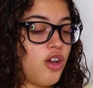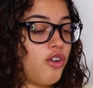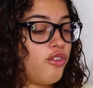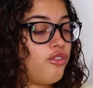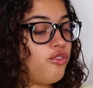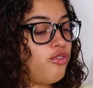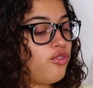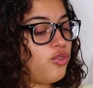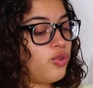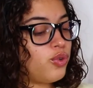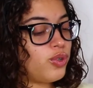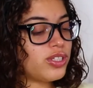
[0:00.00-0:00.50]

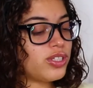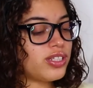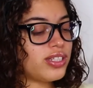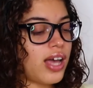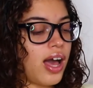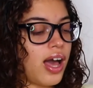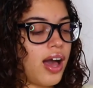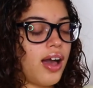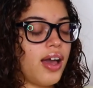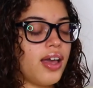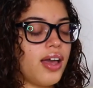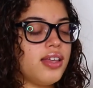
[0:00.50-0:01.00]
full
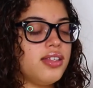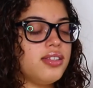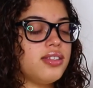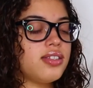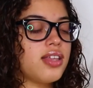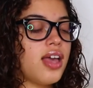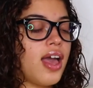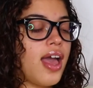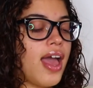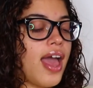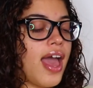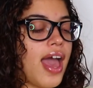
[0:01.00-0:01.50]
size
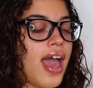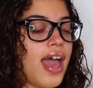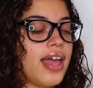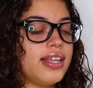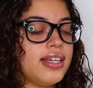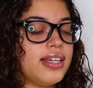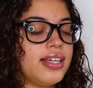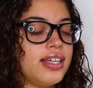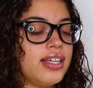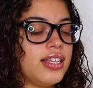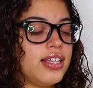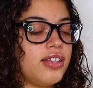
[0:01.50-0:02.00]
and
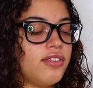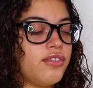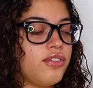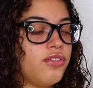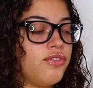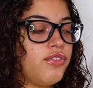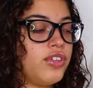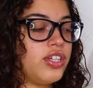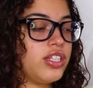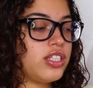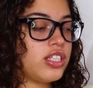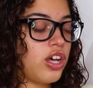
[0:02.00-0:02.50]
it
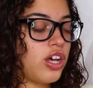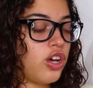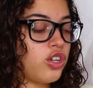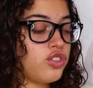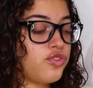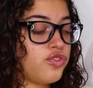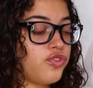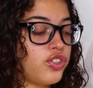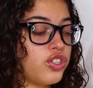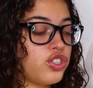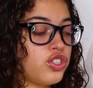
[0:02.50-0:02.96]
retails for